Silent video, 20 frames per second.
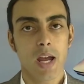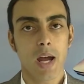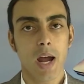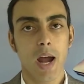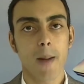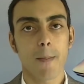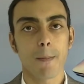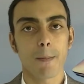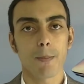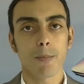
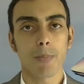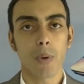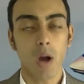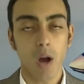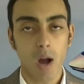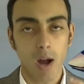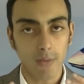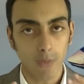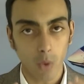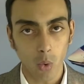
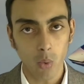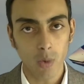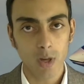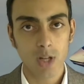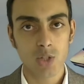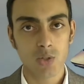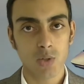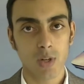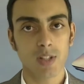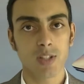But I've
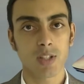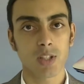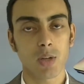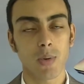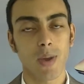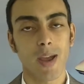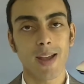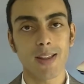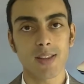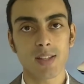always tried to do
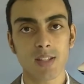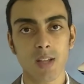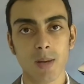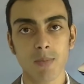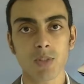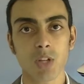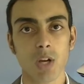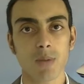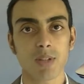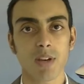it, and
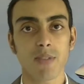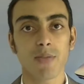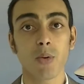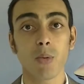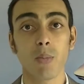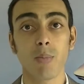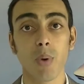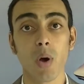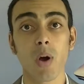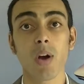sometimes I
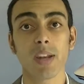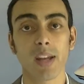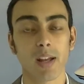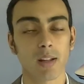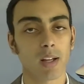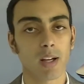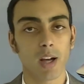feel burnout.